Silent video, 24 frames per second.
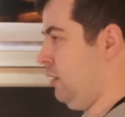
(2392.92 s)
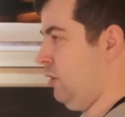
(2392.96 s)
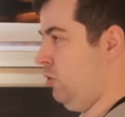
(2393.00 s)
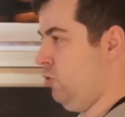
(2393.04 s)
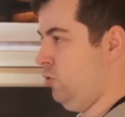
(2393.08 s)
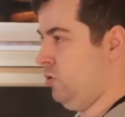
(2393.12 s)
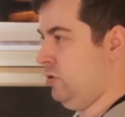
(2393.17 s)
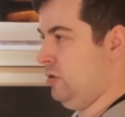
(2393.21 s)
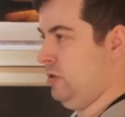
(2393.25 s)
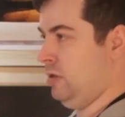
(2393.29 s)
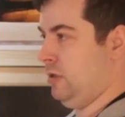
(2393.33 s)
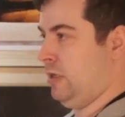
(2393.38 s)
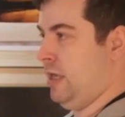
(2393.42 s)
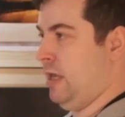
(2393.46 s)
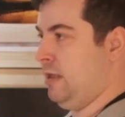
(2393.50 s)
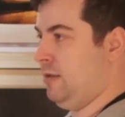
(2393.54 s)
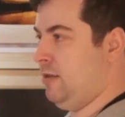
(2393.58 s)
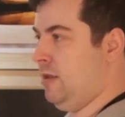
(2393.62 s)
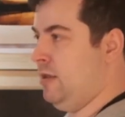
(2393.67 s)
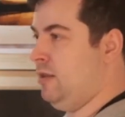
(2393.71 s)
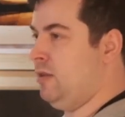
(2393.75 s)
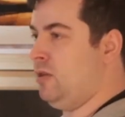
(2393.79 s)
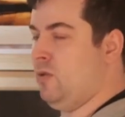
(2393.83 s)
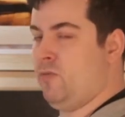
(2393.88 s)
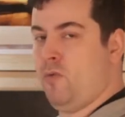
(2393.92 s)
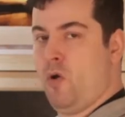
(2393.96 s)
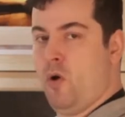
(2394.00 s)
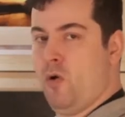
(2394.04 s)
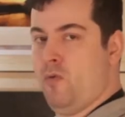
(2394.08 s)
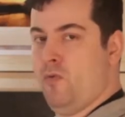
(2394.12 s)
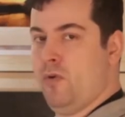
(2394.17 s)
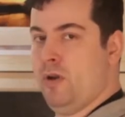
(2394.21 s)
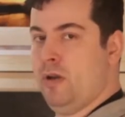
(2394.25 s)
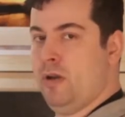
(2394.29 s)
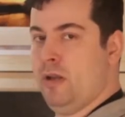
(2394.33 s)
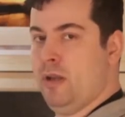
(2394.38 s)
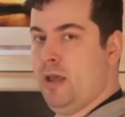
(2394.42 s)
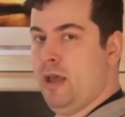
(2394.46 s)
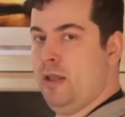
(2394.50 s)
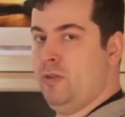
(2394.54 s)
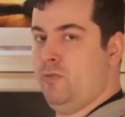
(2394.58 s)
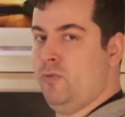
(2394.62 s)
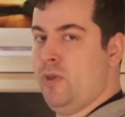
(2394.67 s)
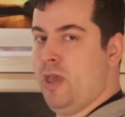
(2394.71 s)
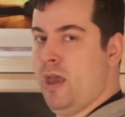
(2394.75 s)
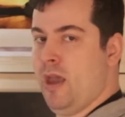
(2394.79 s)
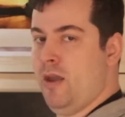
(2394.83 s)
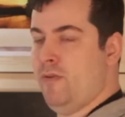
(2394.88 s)
gluten get interwoven,
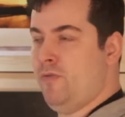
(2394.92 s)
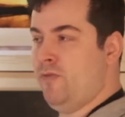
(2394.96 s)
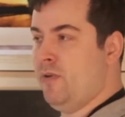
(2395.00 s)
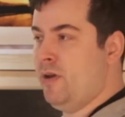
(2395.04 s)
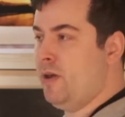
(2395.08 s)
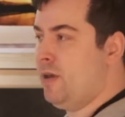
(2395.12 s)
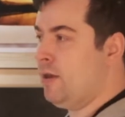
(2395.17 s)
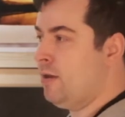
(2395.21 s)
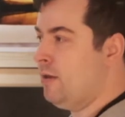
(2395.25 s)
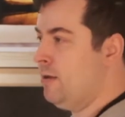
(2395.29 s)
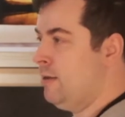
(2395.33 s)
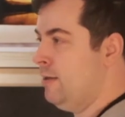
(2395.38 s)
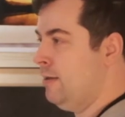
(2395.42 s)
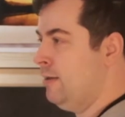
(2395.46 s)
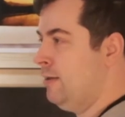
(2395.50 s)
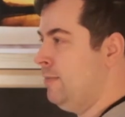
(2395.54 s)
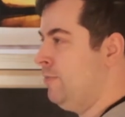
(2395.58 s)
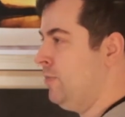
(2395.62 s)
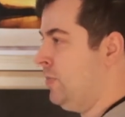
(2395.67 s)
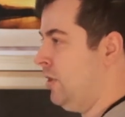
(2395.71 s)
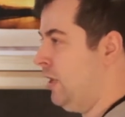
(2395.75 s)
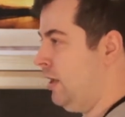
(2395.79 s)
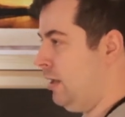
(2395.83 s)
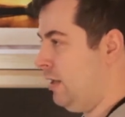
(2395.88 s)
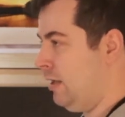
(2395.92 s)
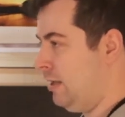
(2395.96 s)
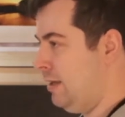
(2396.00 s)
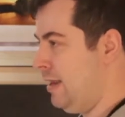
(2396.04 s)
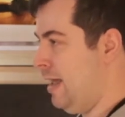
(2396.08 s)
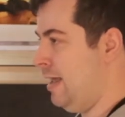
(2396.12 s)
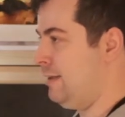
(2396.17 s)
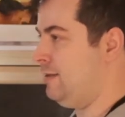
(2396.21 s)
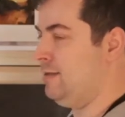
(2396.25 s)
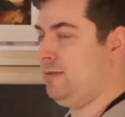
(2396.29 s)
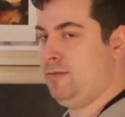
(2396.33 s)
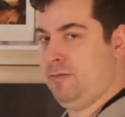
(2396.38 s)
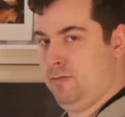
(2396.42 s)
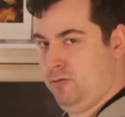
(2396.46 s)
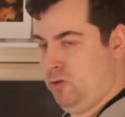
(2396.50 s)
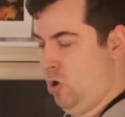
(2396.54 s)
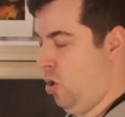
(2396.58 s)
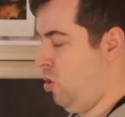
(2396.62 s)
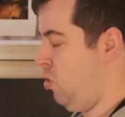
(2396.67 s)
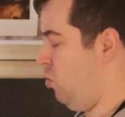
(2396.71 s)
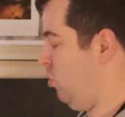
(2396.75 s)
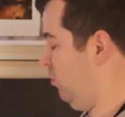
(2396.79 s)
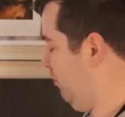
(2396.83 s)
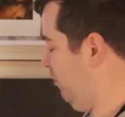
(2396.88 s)
and we have a kneaded dough.